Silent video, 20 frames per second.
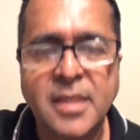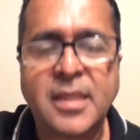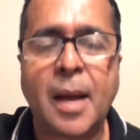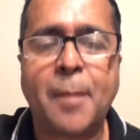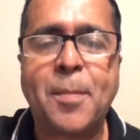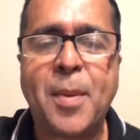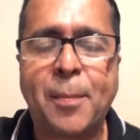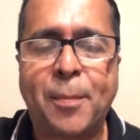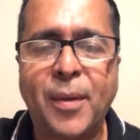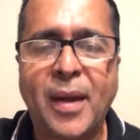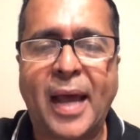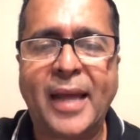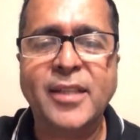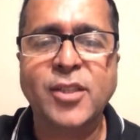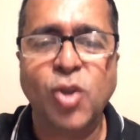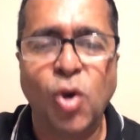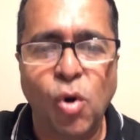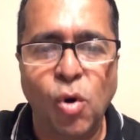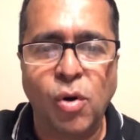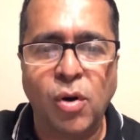These are people I
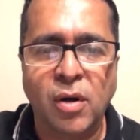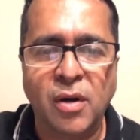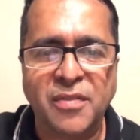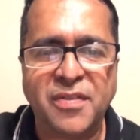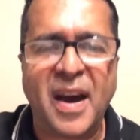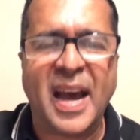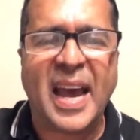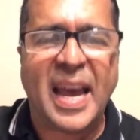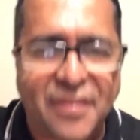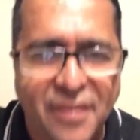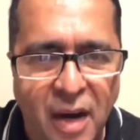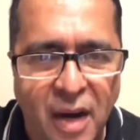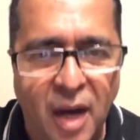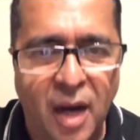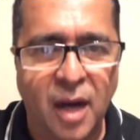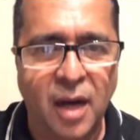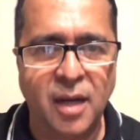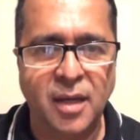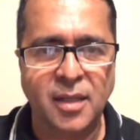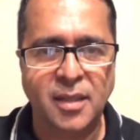know
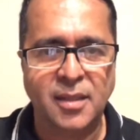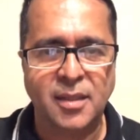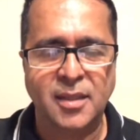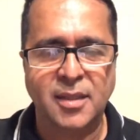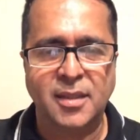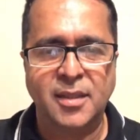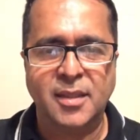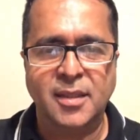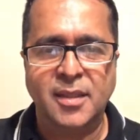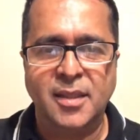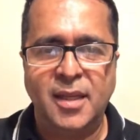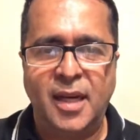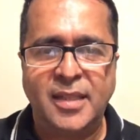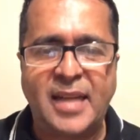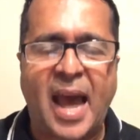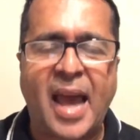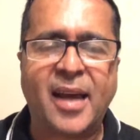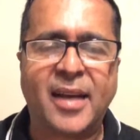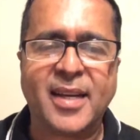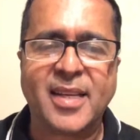forever.
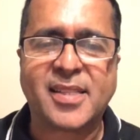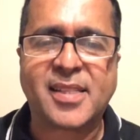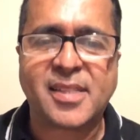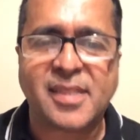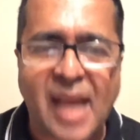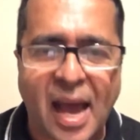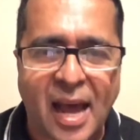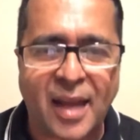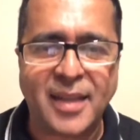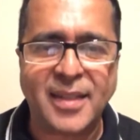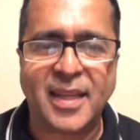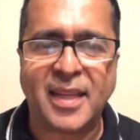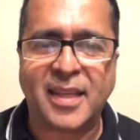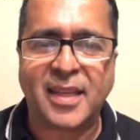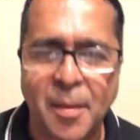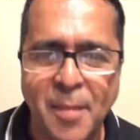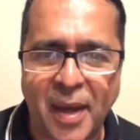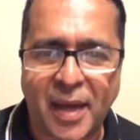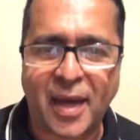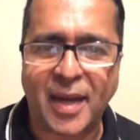And I understand the
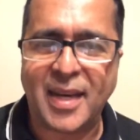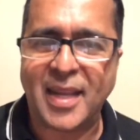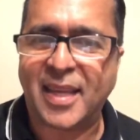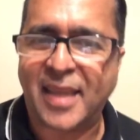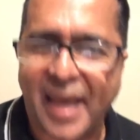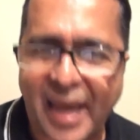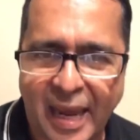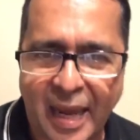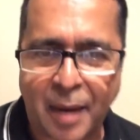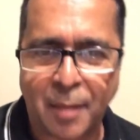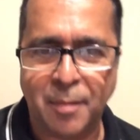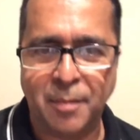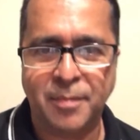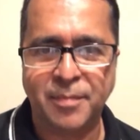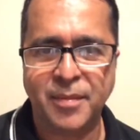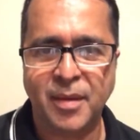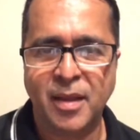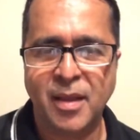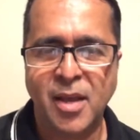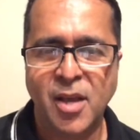gimmick and the
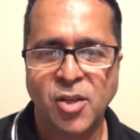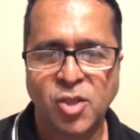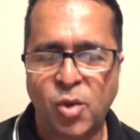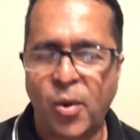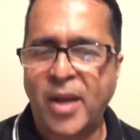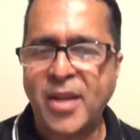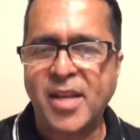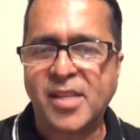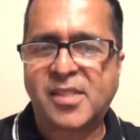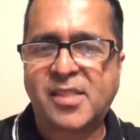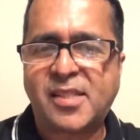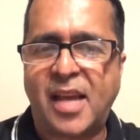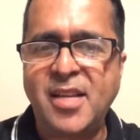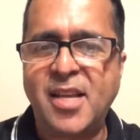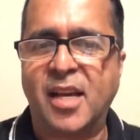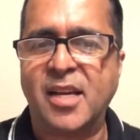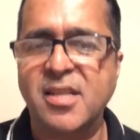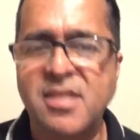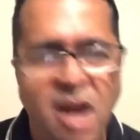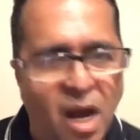game. So when you
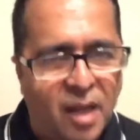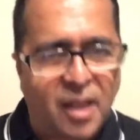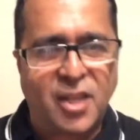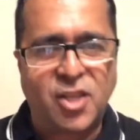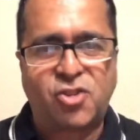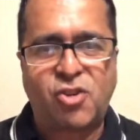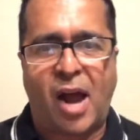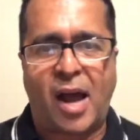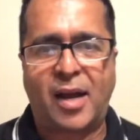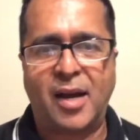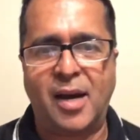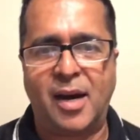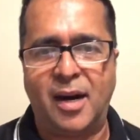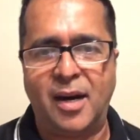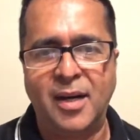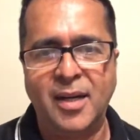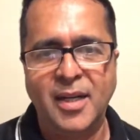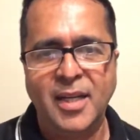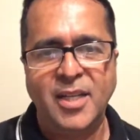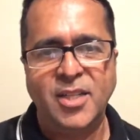send your knuckle
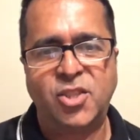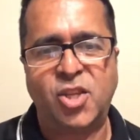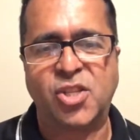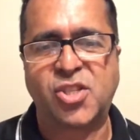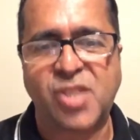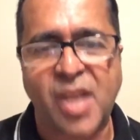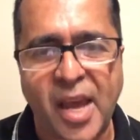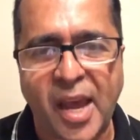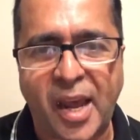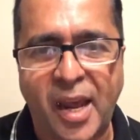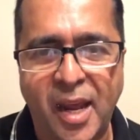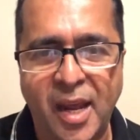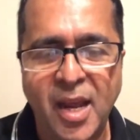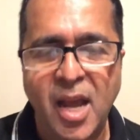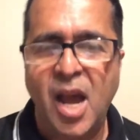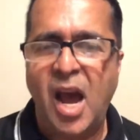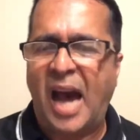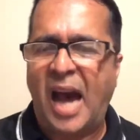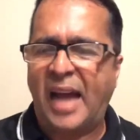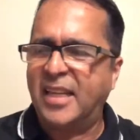dragger to
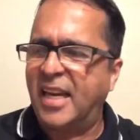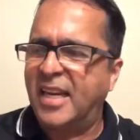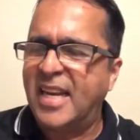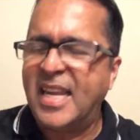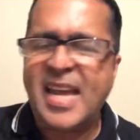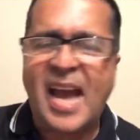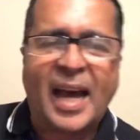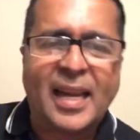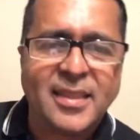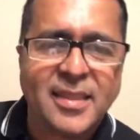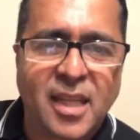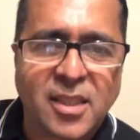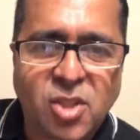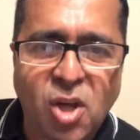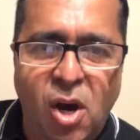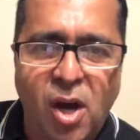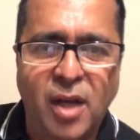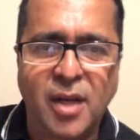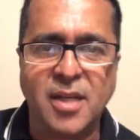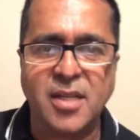say, and your
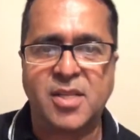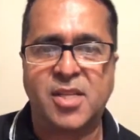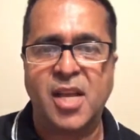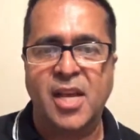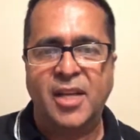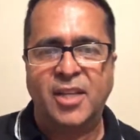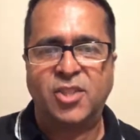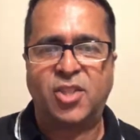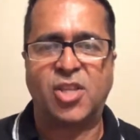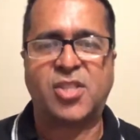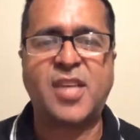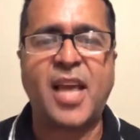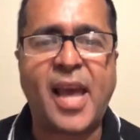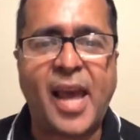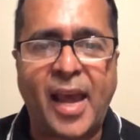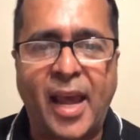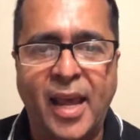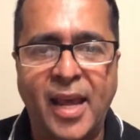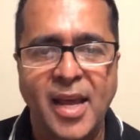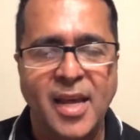Neanderthals to
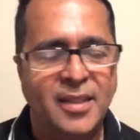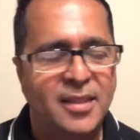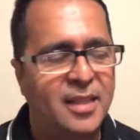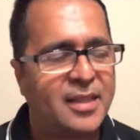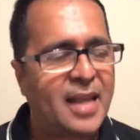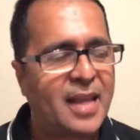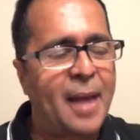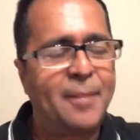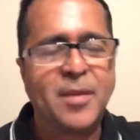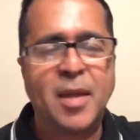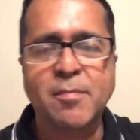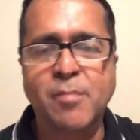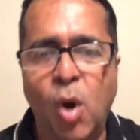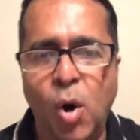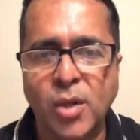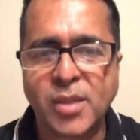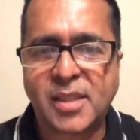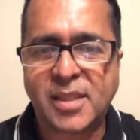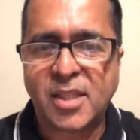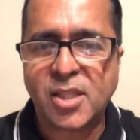say that I am the
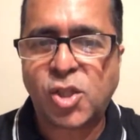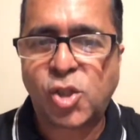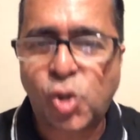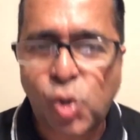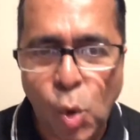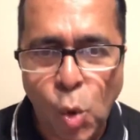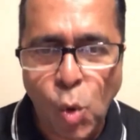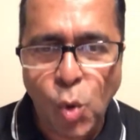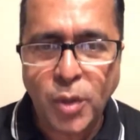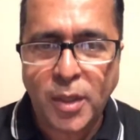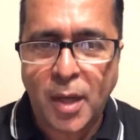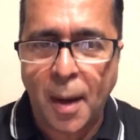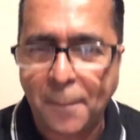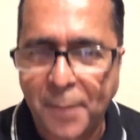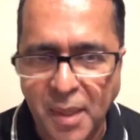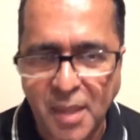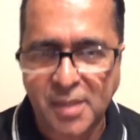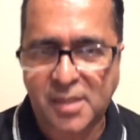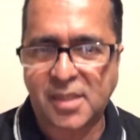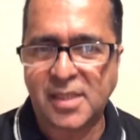most
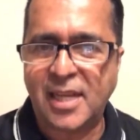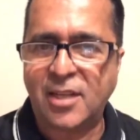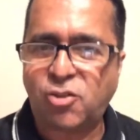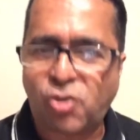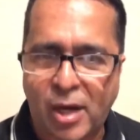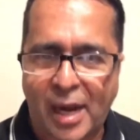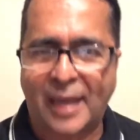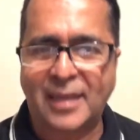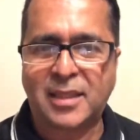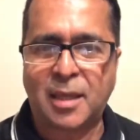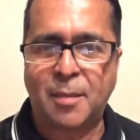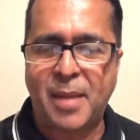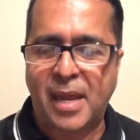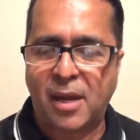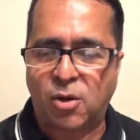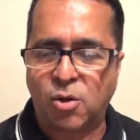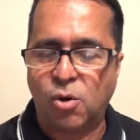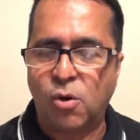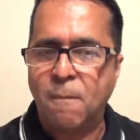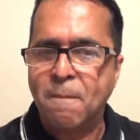sued person in Trinidad
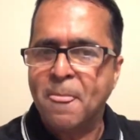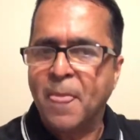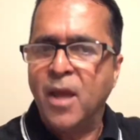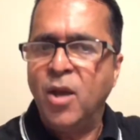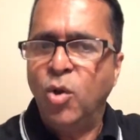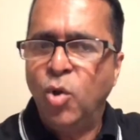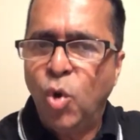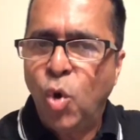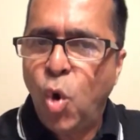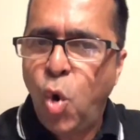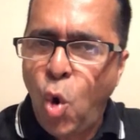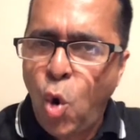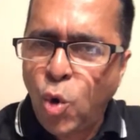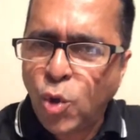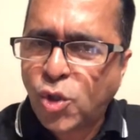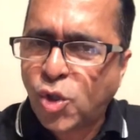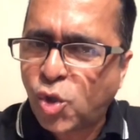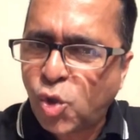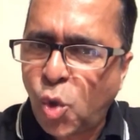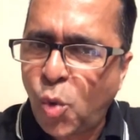and Tobago,
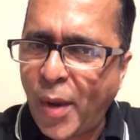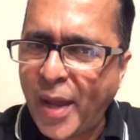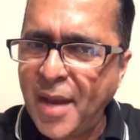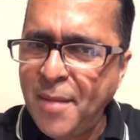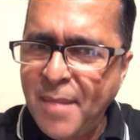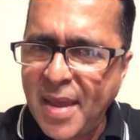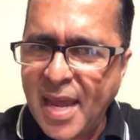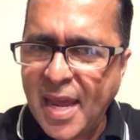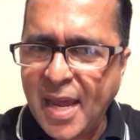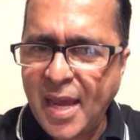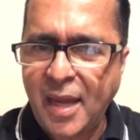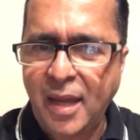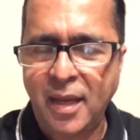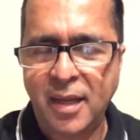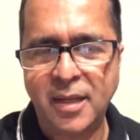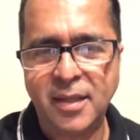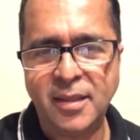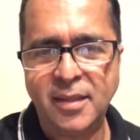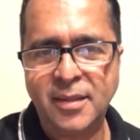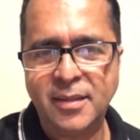who's suing
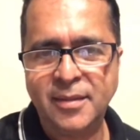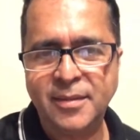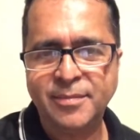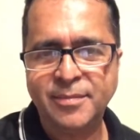me?